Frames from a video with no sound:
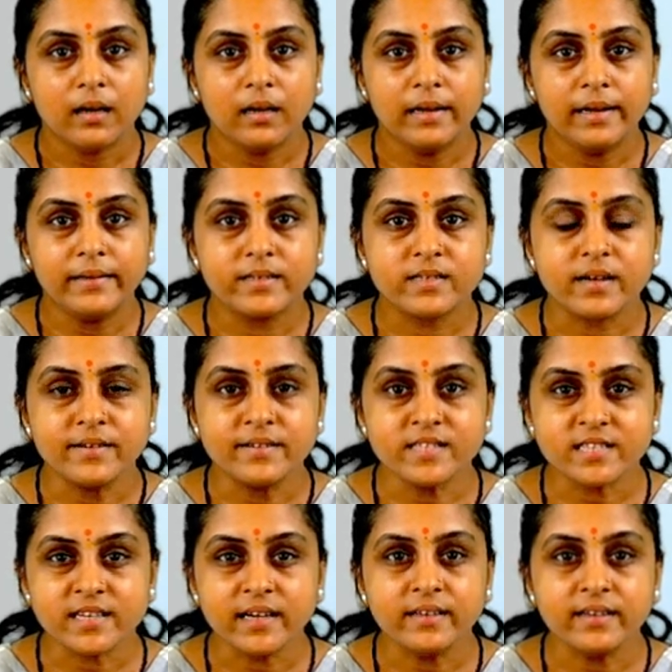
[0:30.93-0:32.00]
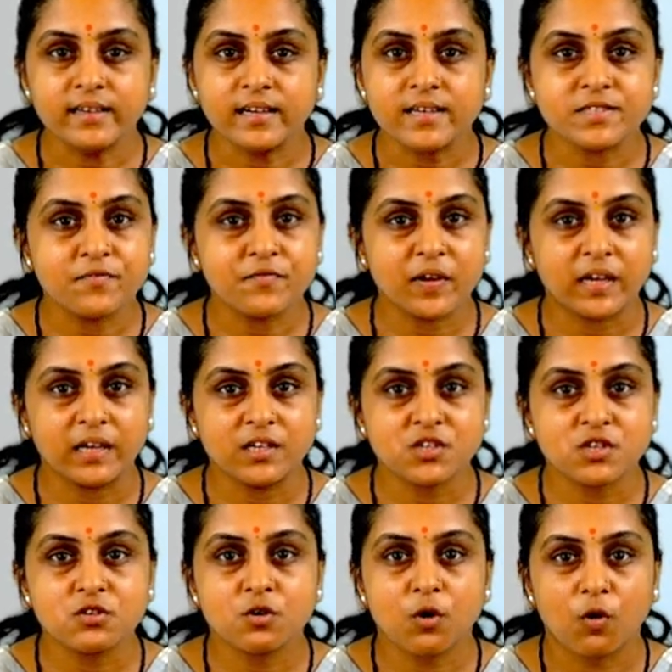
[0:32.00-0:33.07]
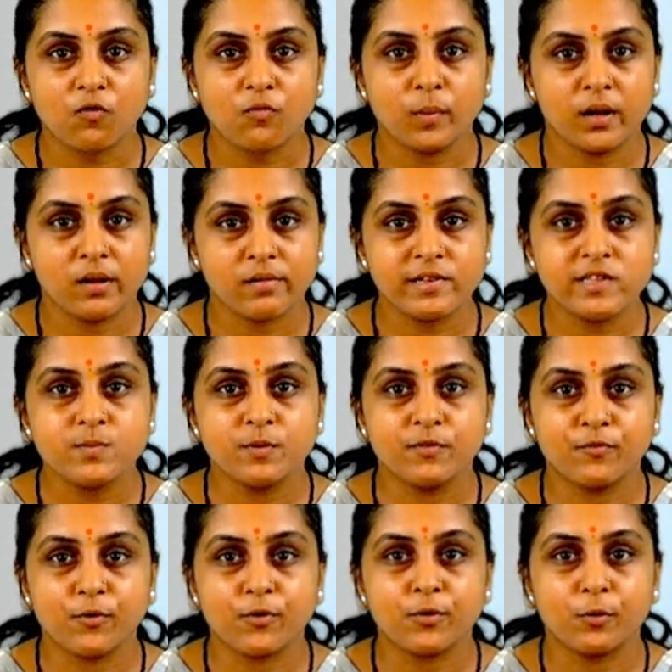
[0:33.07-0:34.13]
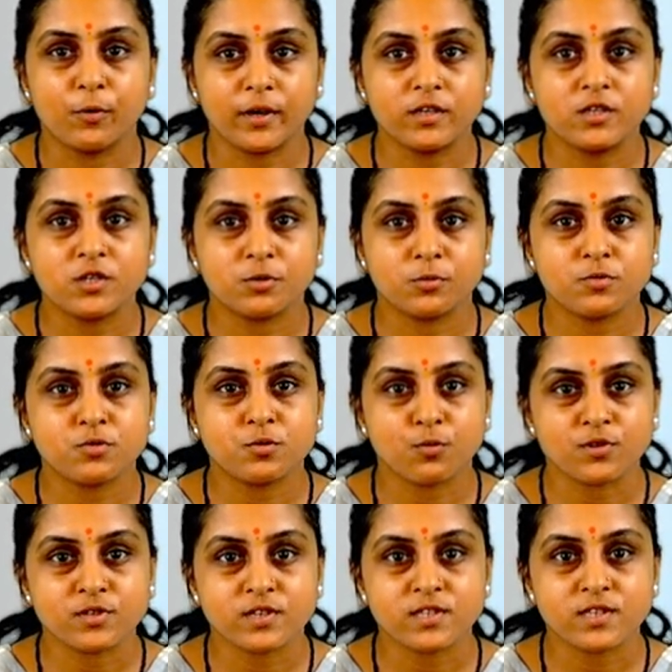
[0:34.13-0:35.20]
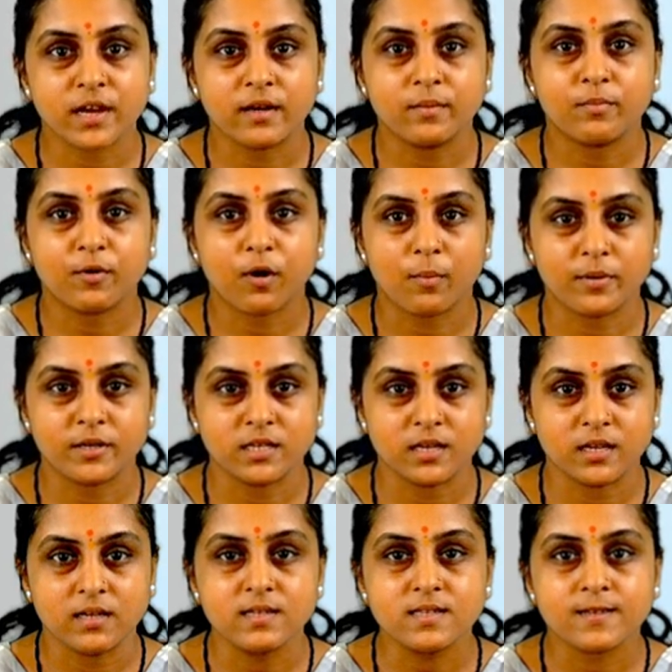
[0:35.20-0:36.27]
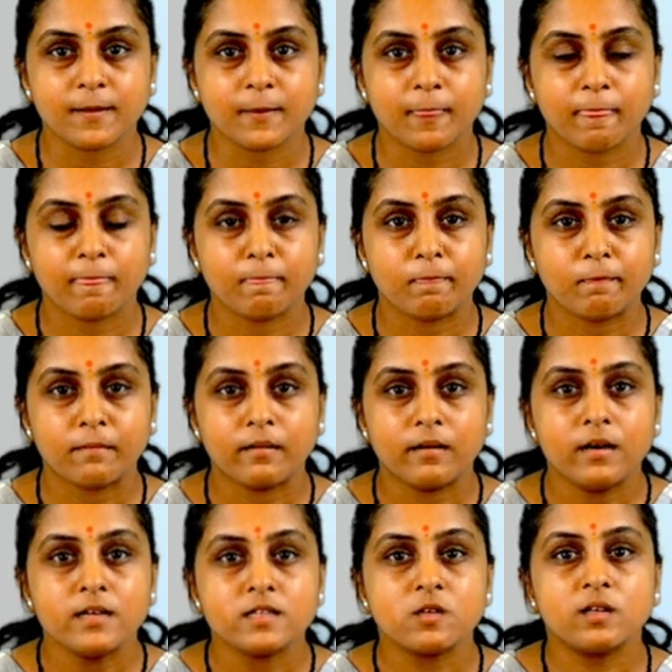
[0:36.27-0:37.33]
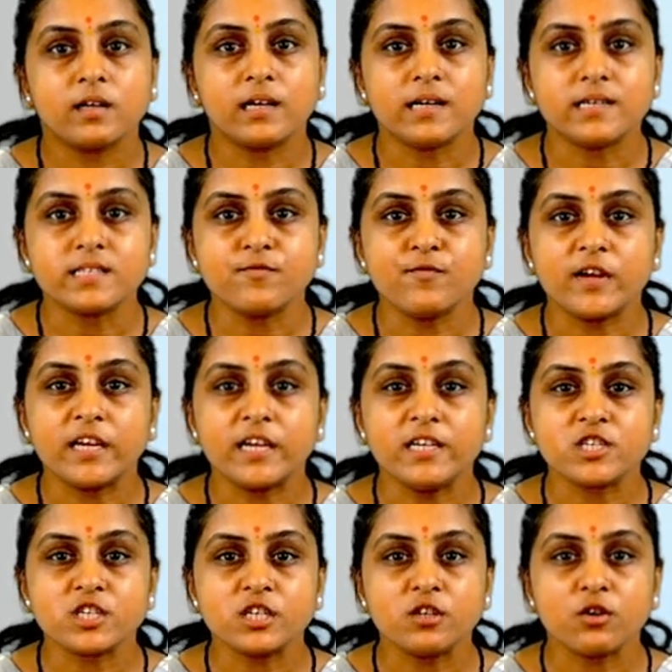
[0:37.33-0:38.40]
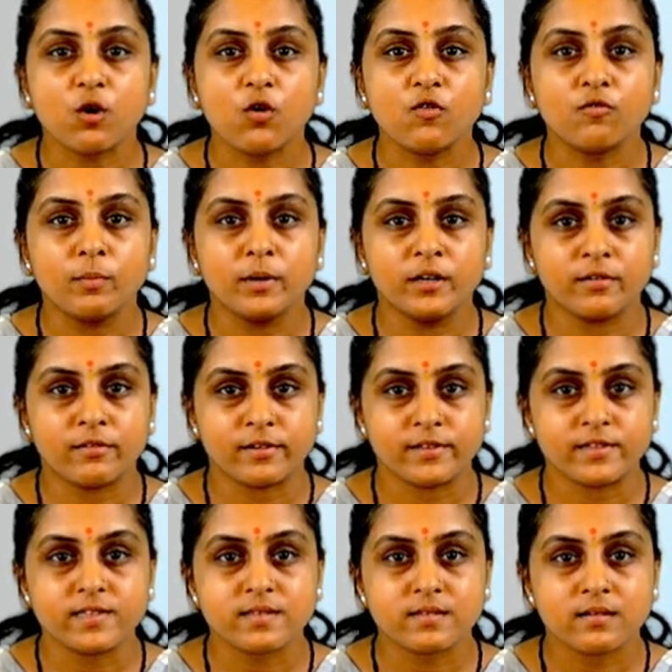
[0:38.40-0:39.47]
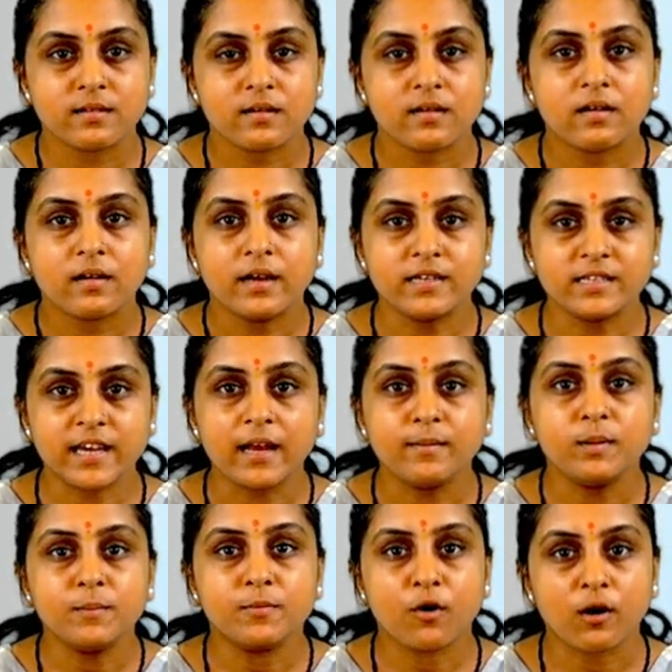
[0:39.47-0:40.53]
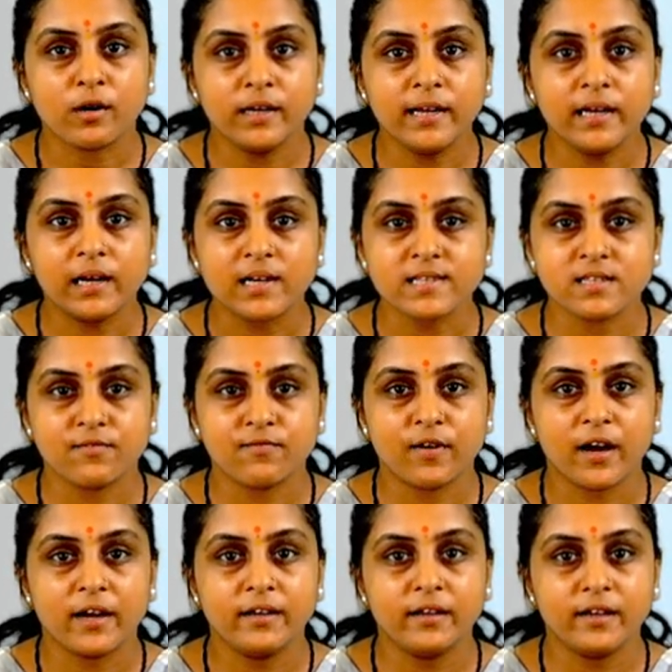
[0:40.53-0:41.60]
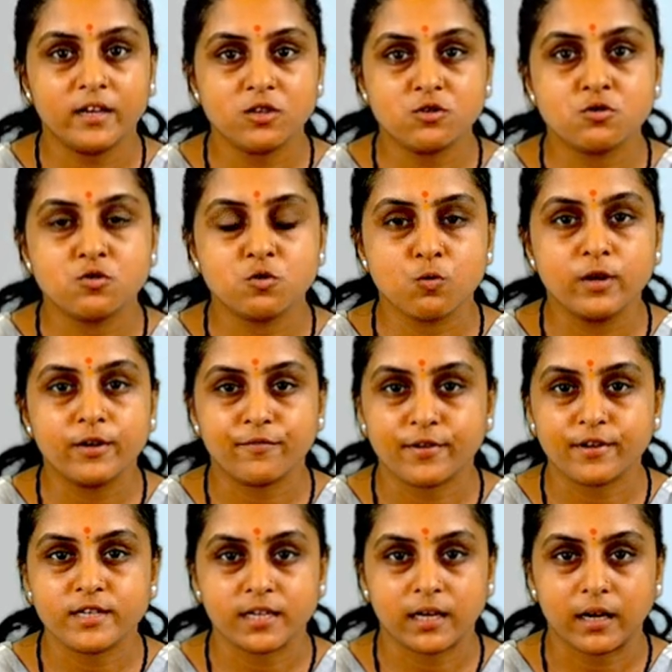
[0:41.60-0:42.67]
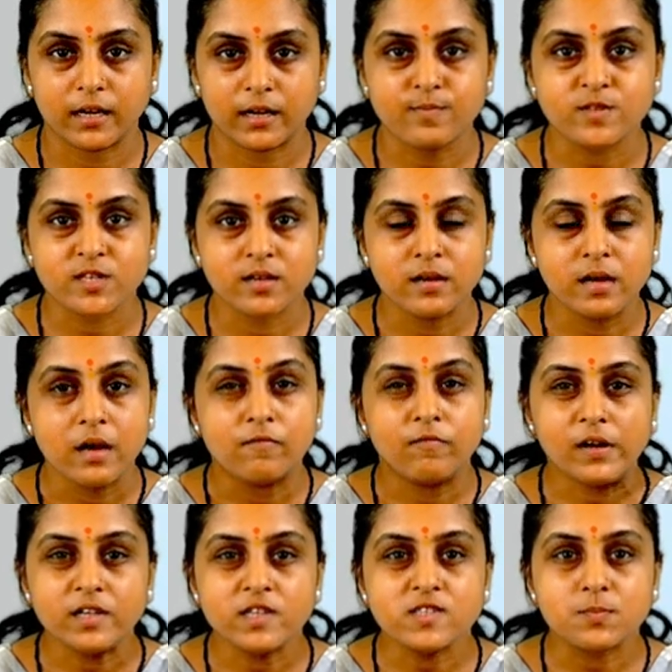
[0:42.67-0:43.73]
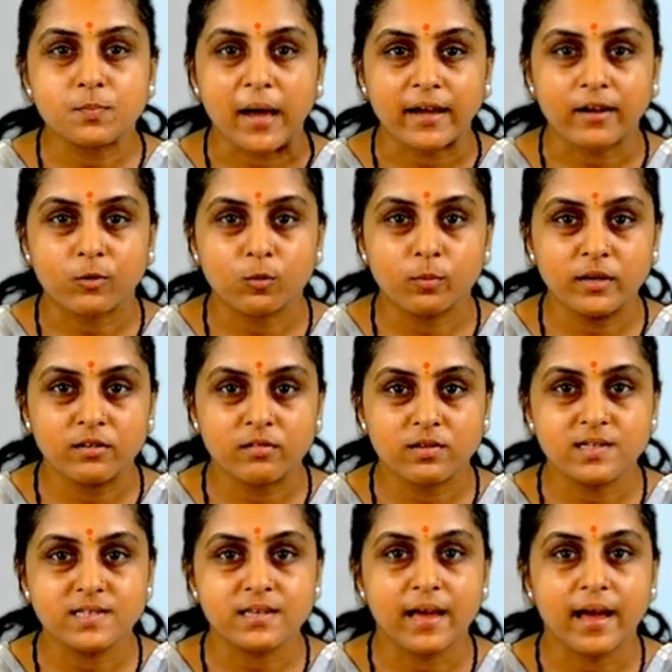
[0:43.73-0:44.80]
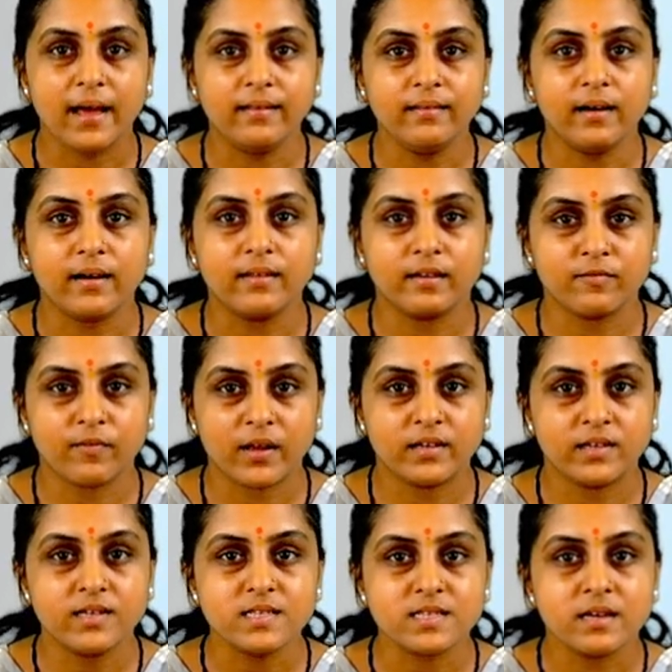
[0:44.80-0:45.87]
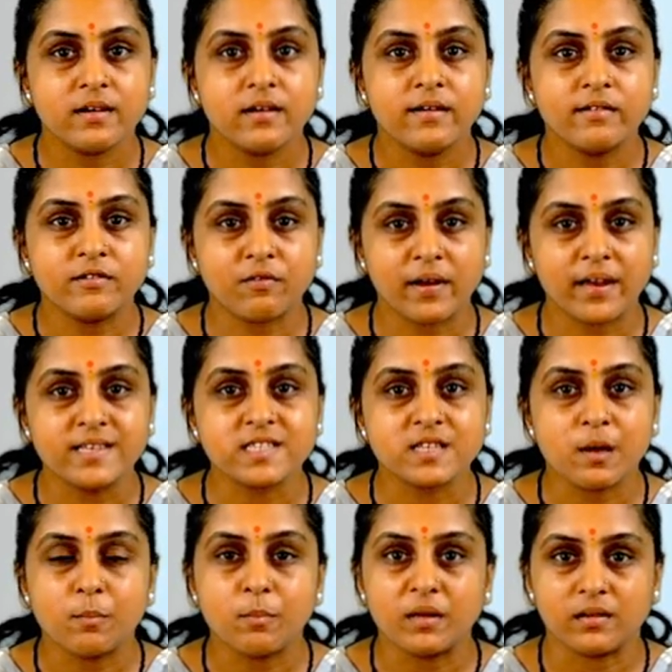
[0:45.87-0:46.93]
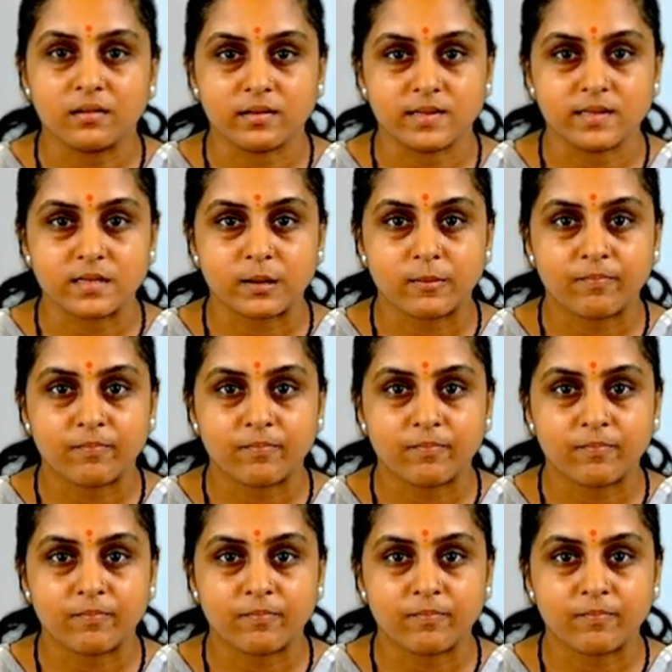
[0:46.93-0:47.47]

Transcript: Let us understand the classification of minerals before going to sources and properties. So the classification of minerals, it can be broadly classified into two different types. One is macro minerals and the other one is trace minerals.